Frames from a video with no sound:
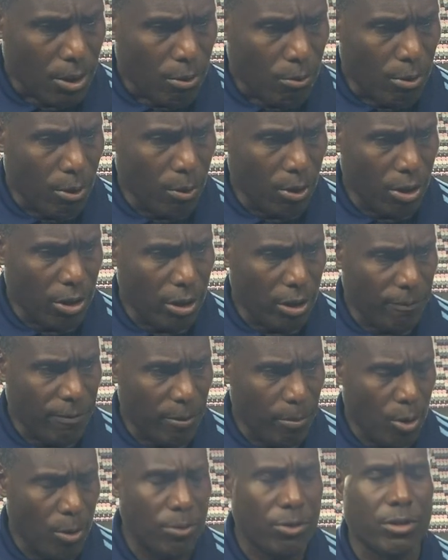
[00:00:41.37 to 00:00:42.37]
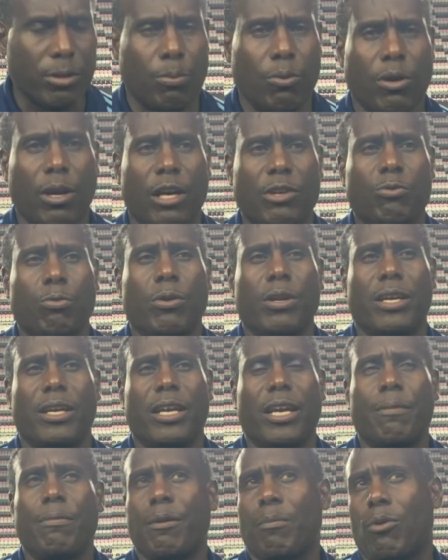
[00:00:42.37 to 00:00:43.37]
we weren't good enough the moments to press. We didn't
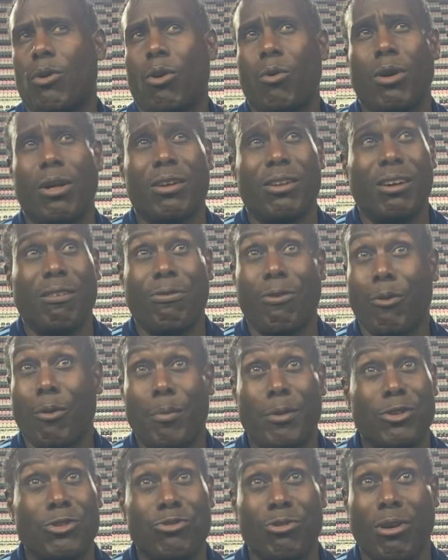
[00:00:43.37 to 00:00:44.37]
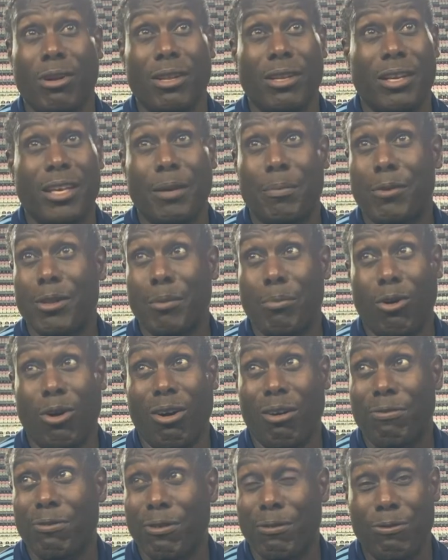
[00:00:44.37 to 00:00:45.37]
keep the ball well enough, and we've been struggling keeping the
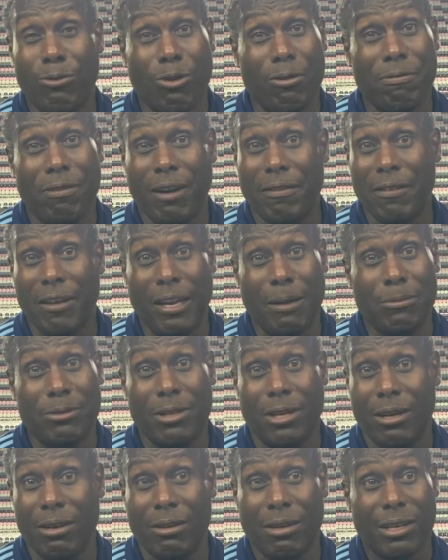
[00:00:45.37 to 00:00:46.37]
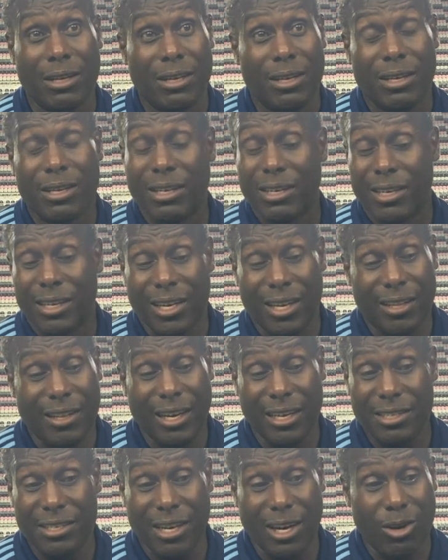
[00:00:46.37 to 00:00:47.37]
ball for four or five games now. And
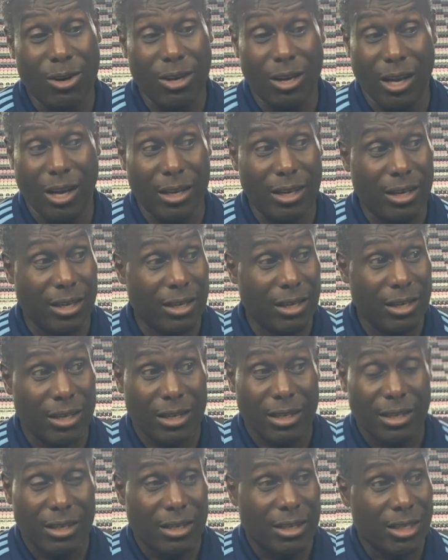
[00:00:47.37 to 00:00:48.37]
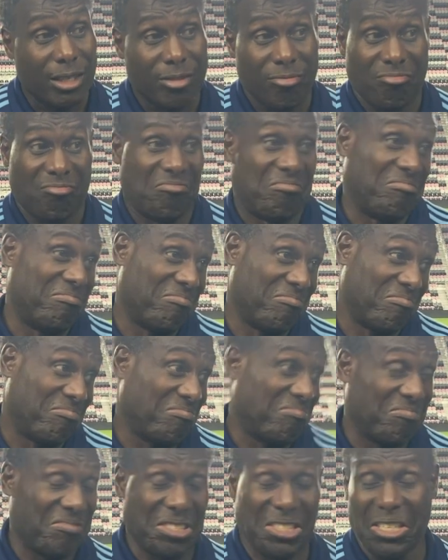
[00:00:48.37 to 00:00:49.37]
that's our like.
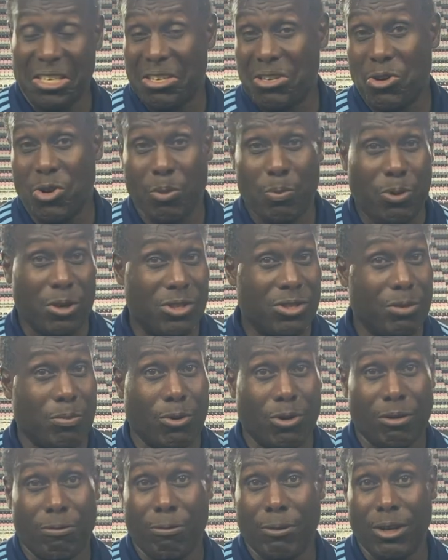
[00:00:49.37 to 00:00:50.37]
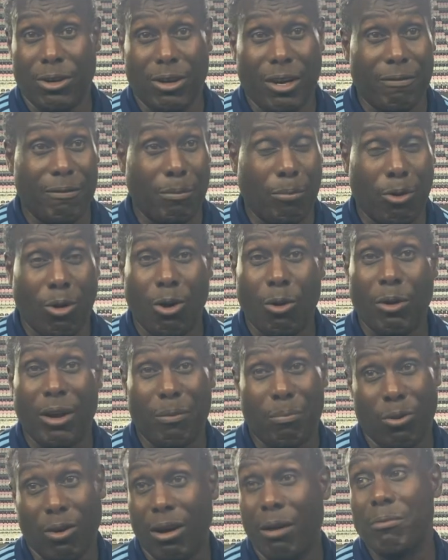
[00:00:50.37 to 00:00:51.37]
That's our core principle. If we don't have the ball, we
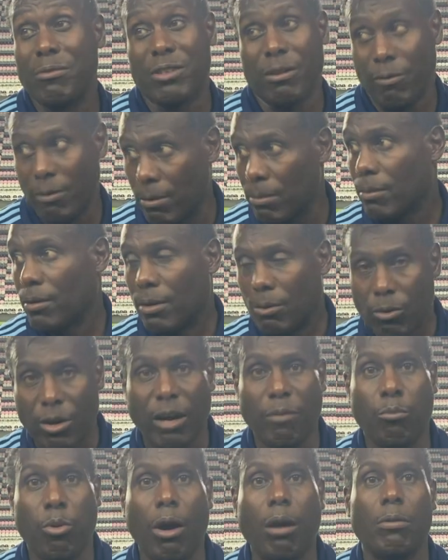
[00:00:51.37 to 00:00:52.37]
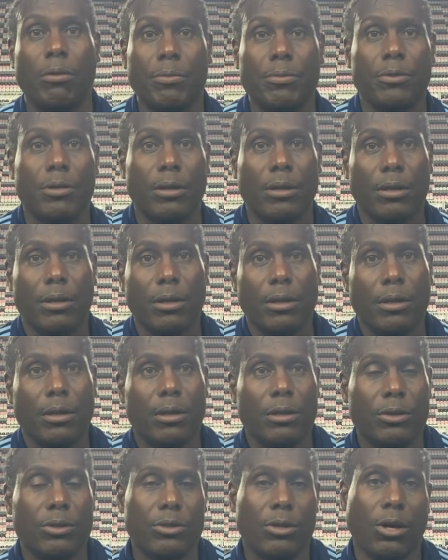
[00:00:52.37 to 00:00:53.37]
have problems, and we, we're having problems.
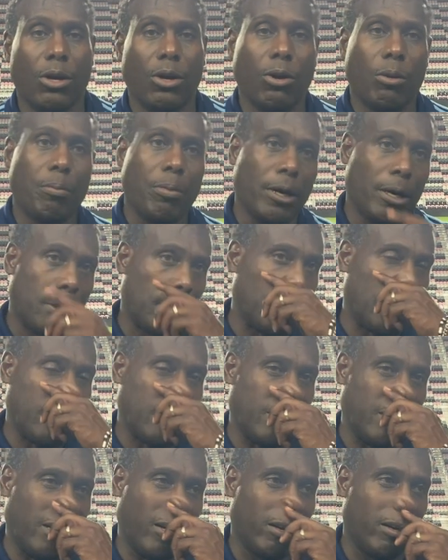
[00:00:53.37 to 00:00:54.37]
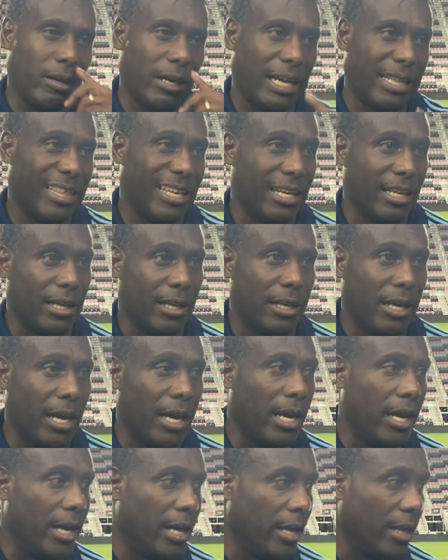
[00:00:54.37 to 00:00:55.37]
So, but you know, at the end of the
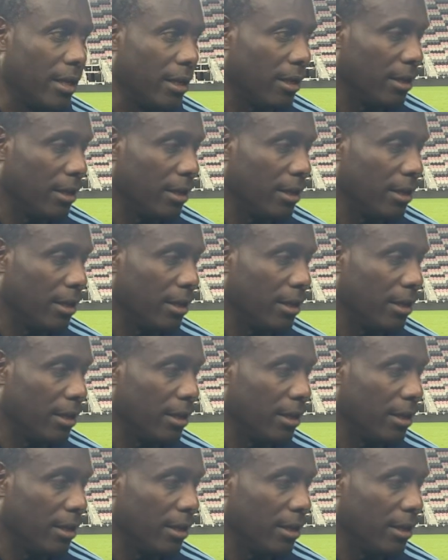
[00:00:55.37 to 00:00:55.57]
day,